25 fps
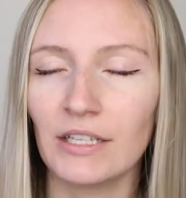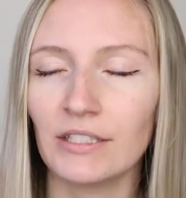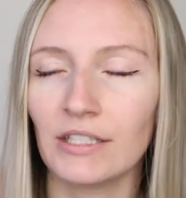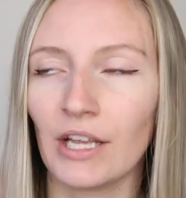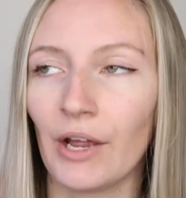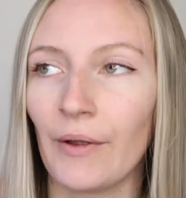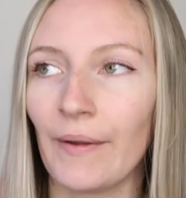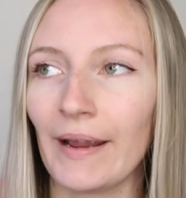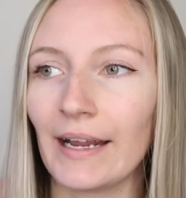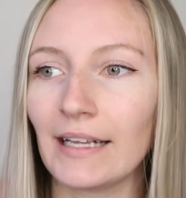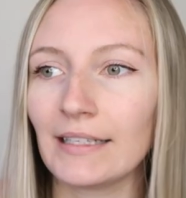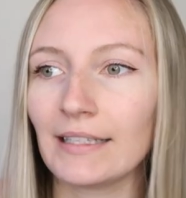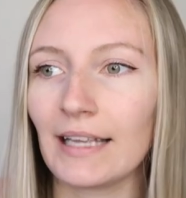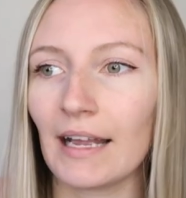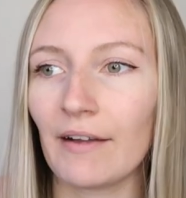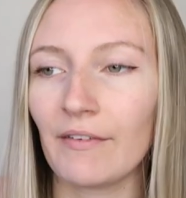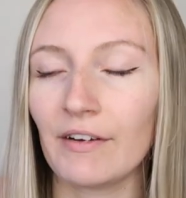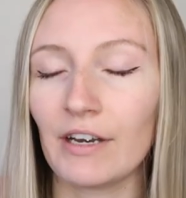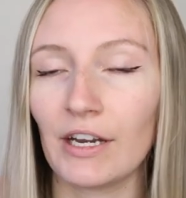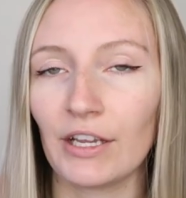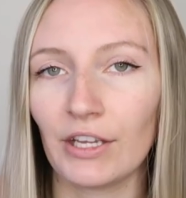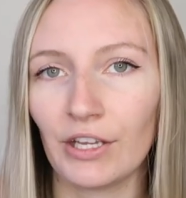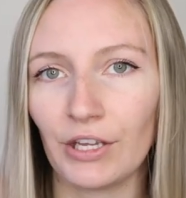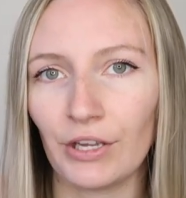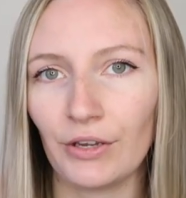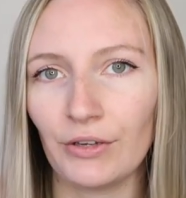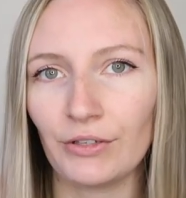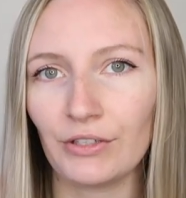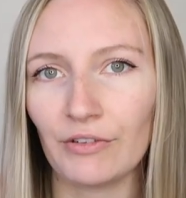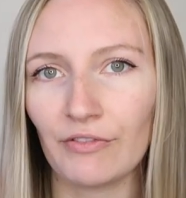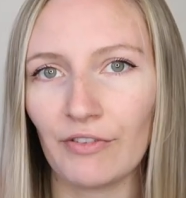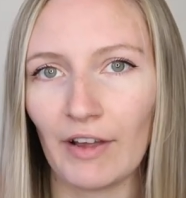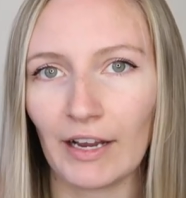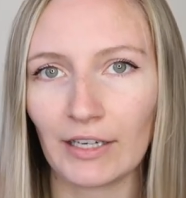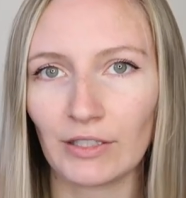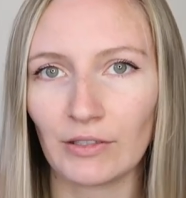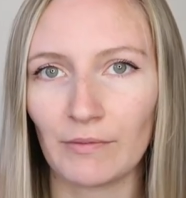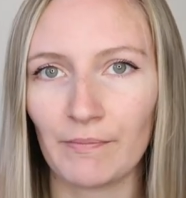So it's having a huge
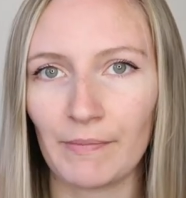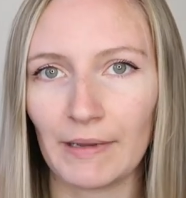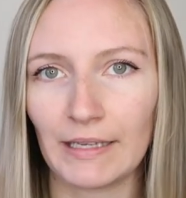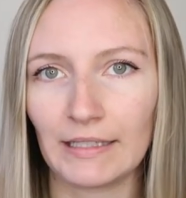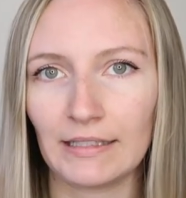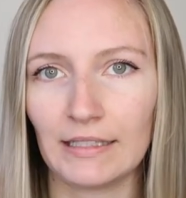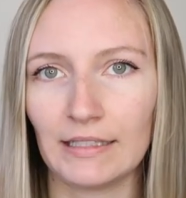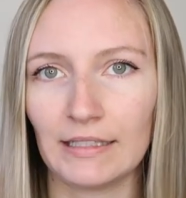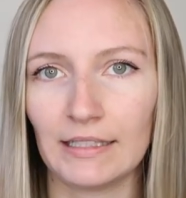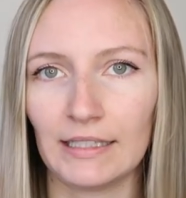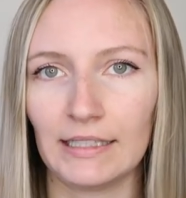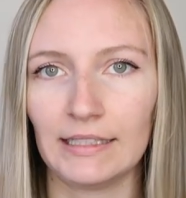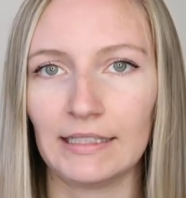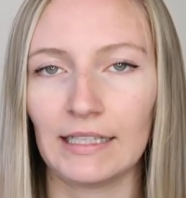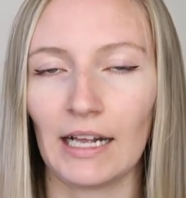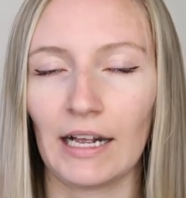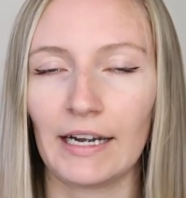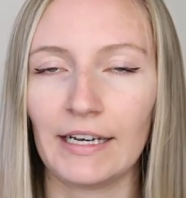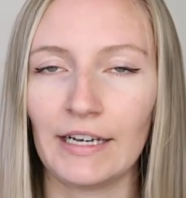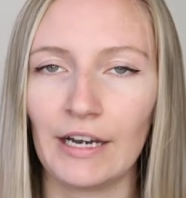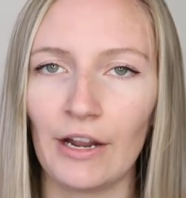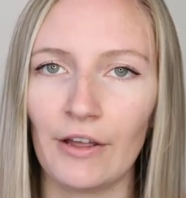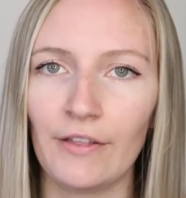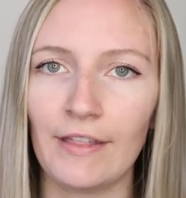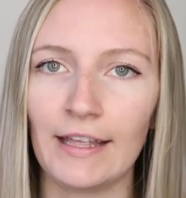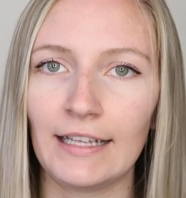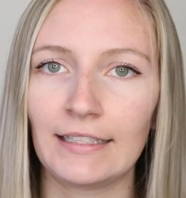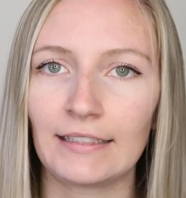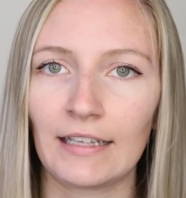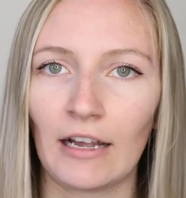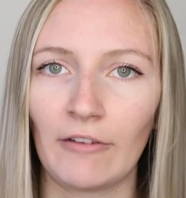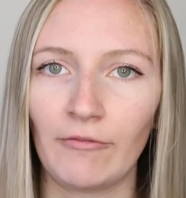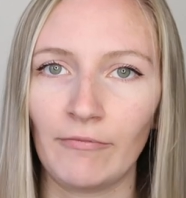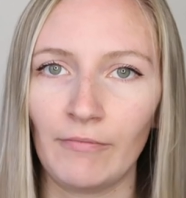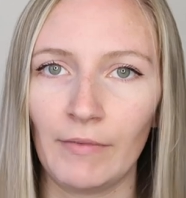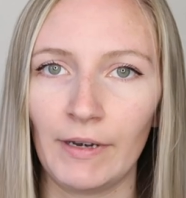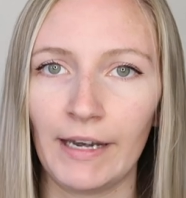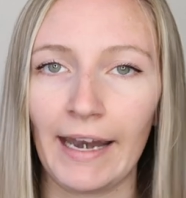effect on businesses. I know there's
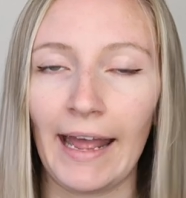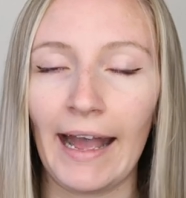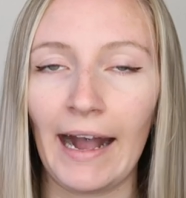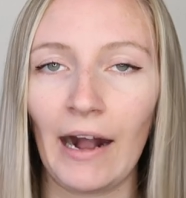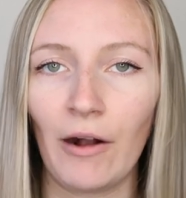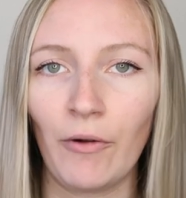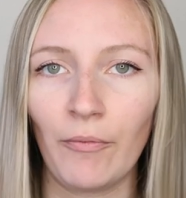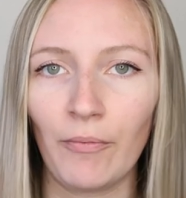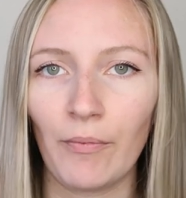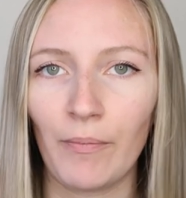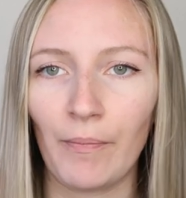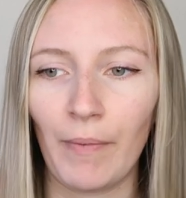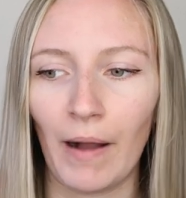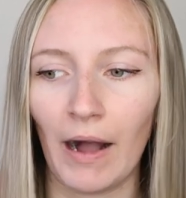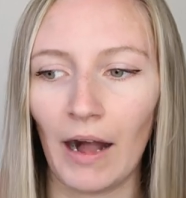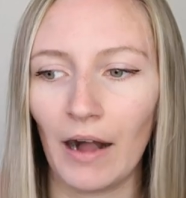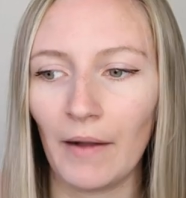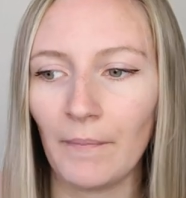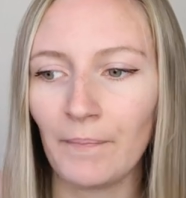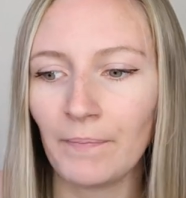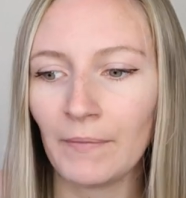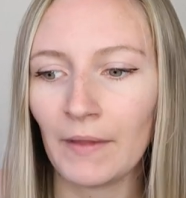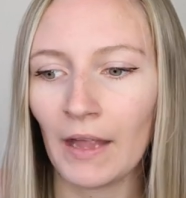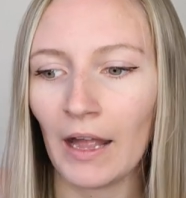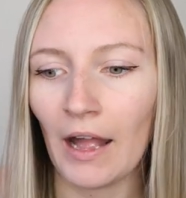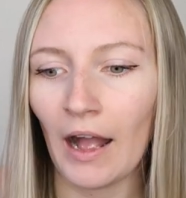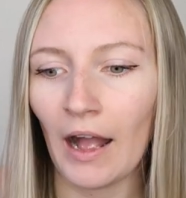government help, but